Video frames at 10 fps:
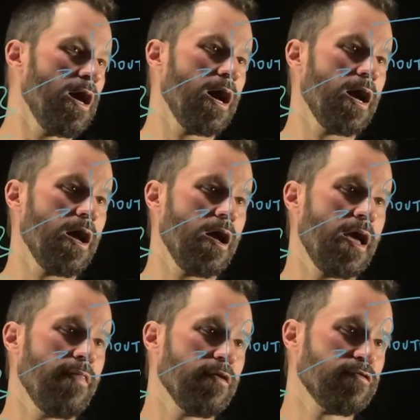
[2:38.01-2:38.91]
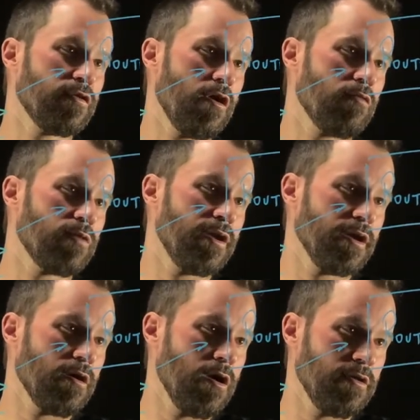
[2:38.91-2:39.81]
and those are all
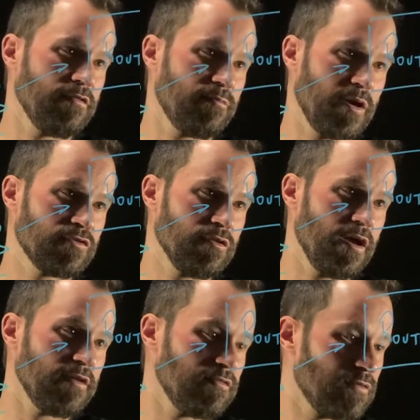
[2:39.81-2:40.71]
running on specialized